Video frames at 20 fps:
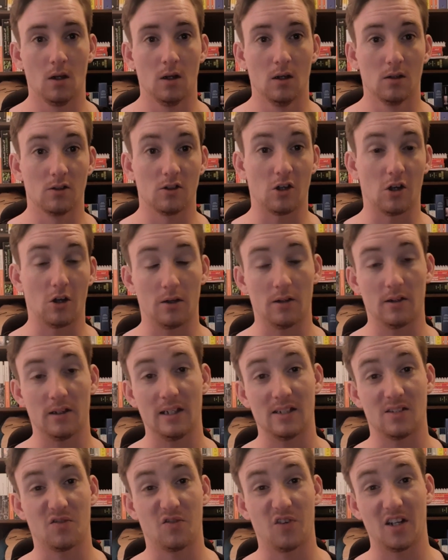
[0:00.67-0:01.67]
So
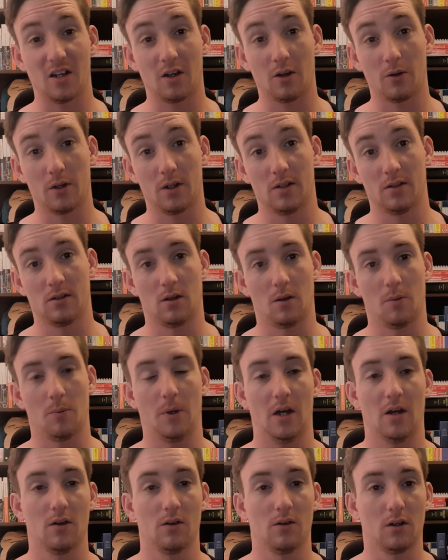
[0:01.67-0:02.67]
this video is
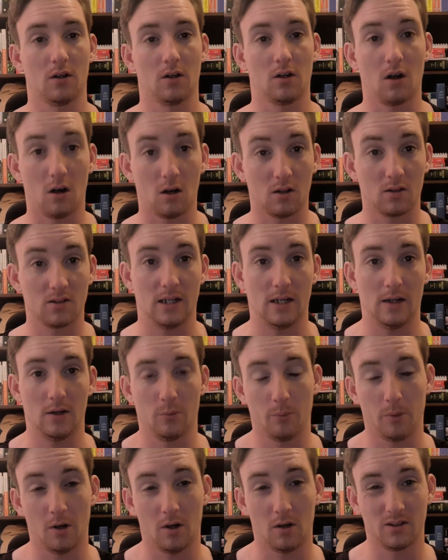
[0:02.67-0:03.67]
about the cocktail
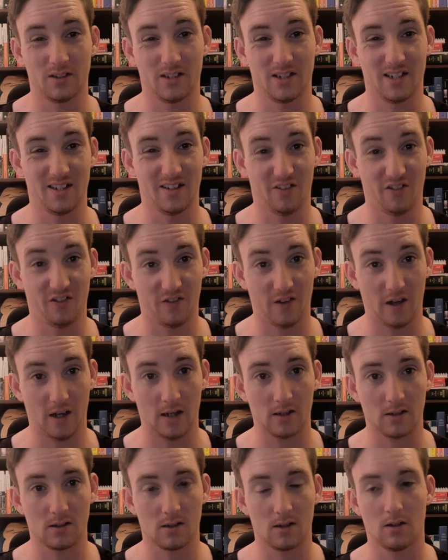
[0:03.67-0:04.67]
party
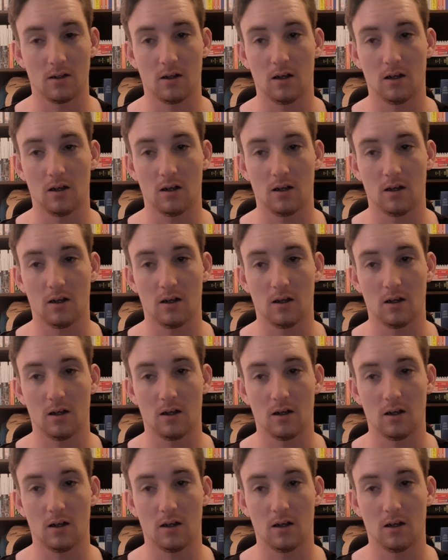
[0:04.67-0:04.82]
effect.